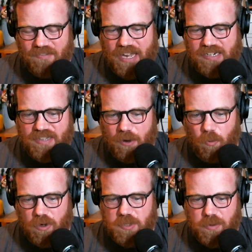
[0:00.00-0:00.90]
that's that
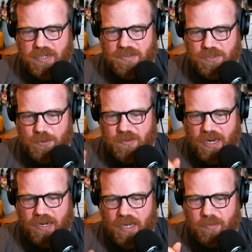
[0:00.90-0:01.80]
workspace that you
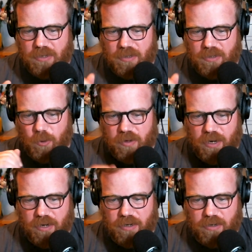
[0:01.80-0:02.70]
dynamically
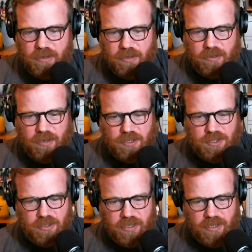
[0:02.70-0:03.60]
created
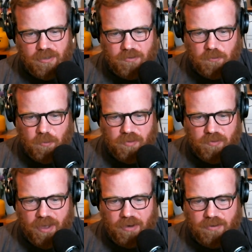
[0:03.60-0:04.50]
initially with
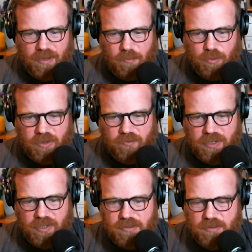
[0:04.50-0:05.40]
yep. that, that
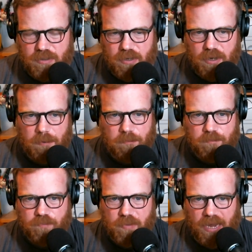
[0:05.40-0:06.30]
previous um,
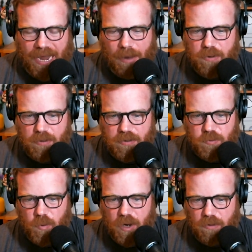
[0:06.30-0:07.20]
app
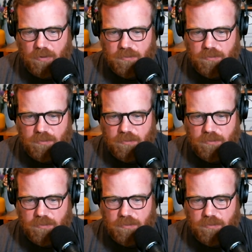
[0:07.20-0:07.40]
as well.